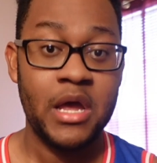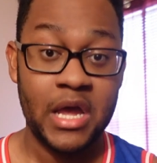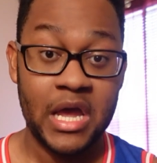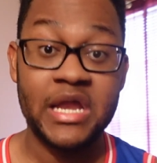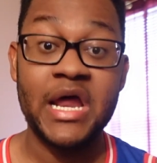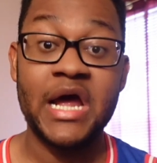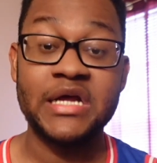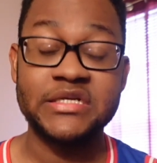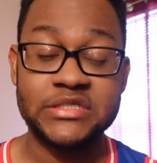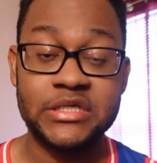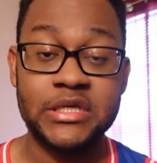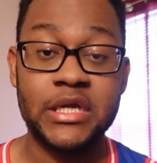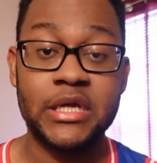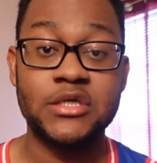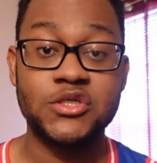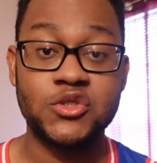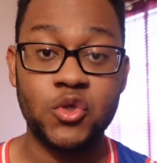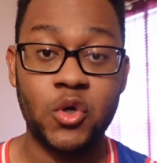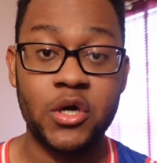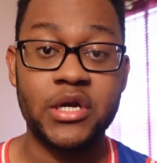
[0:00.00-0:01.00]
And I actually
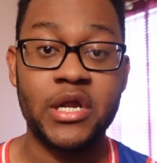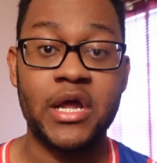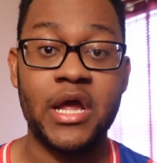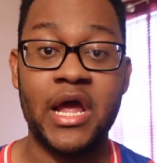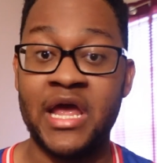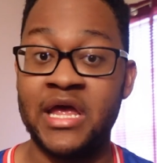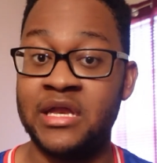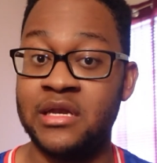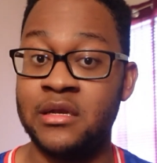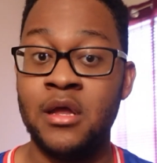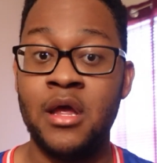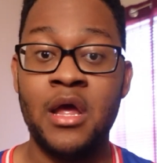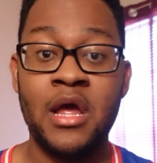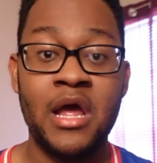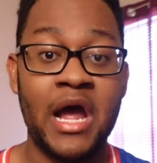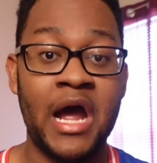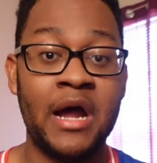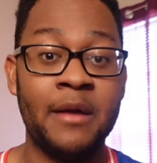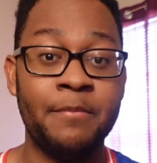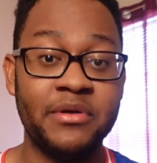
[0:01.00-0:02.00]
enjoyed it. And
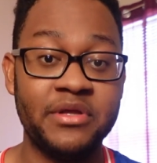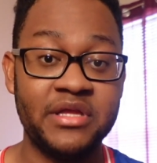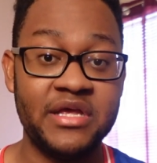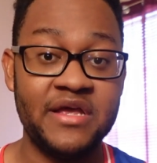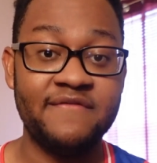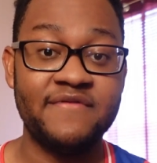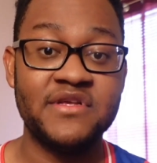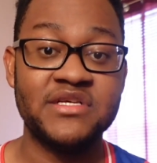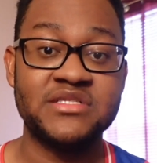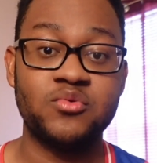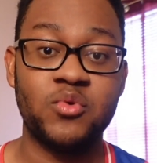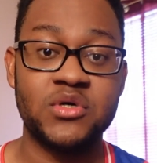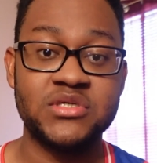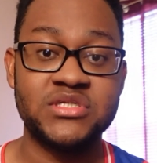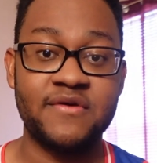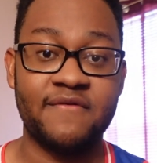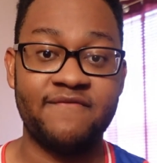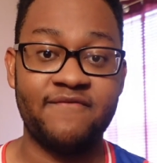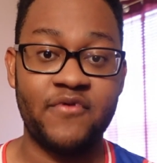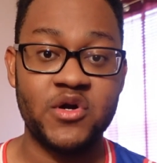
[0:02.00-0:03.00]
I believe this was
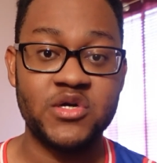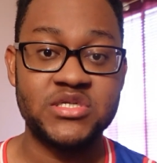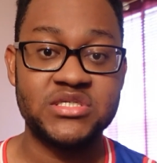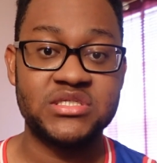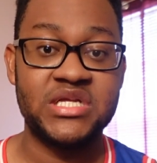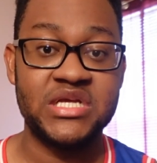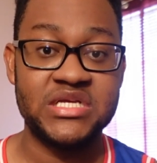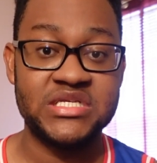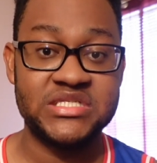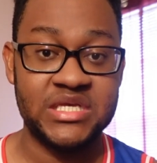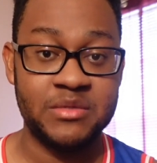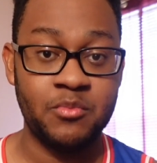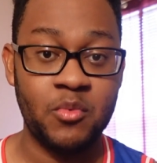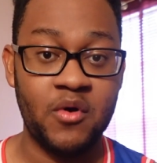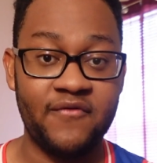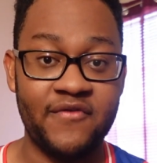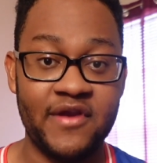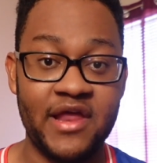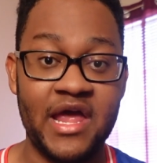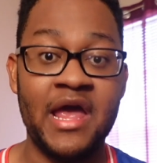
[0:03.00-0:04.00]
the first DC
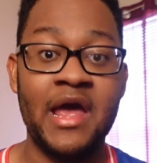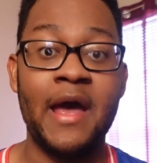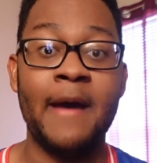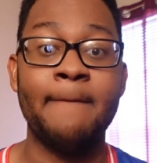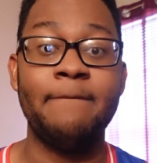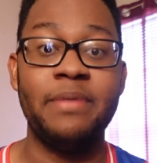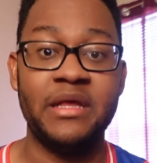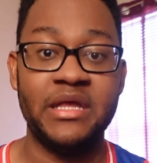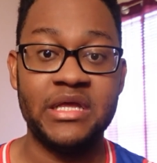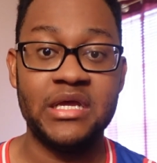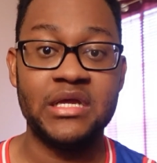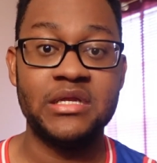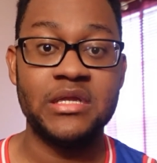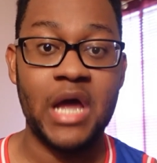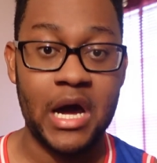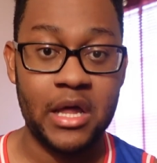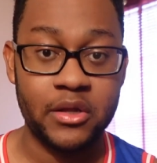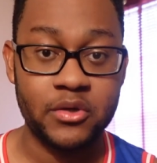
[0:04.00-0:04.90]
movie to hit $1 billion.